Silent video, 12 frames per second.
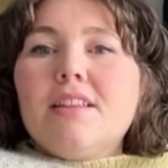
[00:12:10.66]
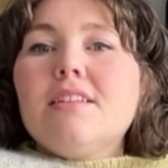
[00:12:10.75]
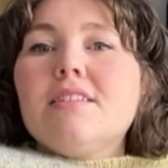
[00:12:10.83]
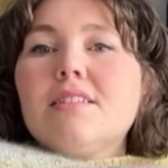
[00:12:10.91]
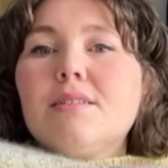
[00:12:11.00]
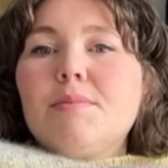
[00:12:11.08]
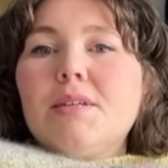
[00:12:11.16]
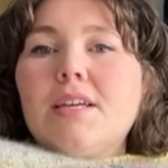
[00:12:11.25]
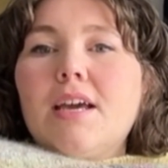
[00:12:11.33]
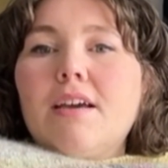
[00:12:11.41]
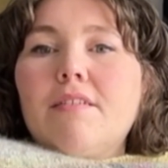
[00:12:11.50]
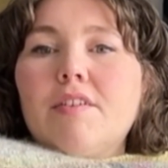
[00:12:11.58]
this to be
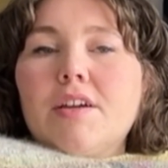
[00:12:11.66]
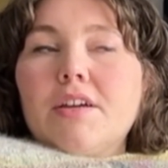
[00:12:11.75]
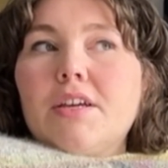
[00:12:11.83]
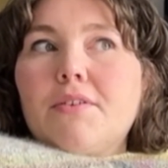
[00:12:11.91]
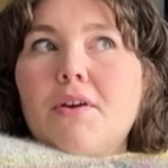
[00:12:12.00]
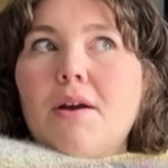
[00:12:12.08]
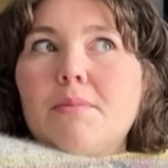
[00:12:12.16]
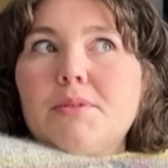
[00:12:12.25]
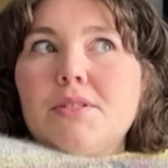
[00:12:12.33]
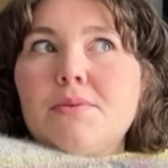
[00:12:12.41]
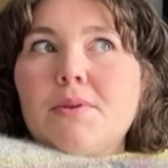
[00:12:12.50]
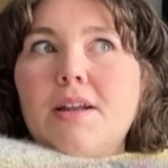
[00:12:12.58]
a very cropped
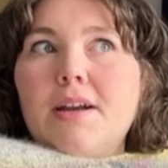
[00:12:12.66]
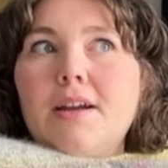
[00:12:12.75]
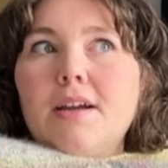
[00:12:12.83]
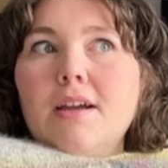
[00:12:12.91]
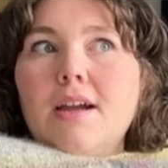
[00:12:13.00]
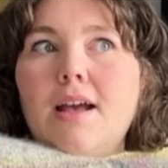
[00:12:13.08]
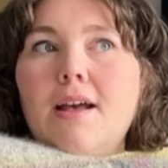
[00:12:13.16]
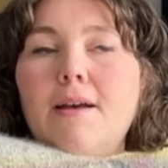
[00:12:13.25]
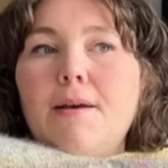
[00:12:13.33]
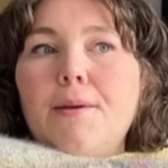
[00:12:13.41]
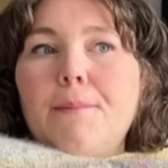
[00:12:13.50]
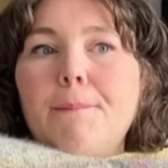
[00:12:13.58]
sweater,
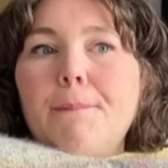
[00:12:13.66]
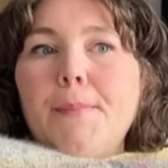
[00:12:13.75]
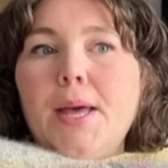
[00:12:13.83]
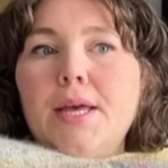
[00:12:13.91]
and